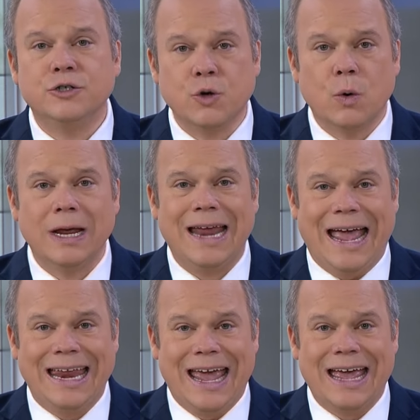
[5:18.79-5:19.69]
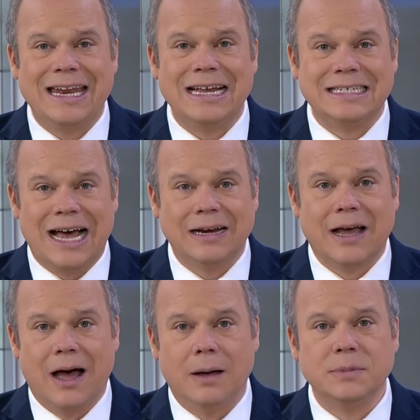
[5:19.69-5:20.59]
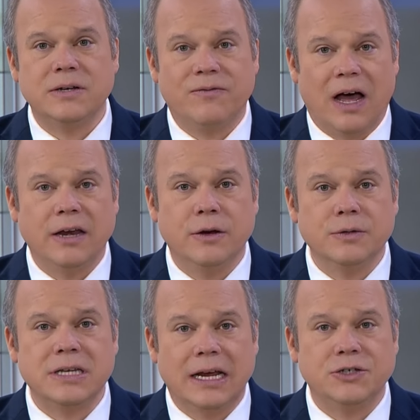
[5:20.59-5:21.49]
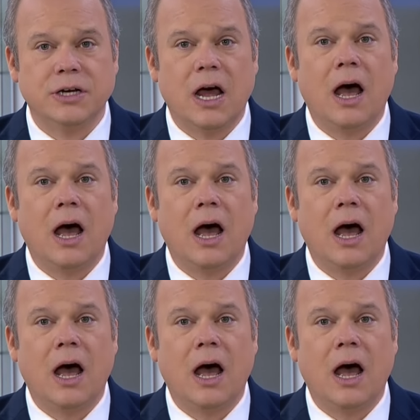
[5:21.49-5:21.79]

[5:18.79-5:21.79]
joinnn.com to find News Nation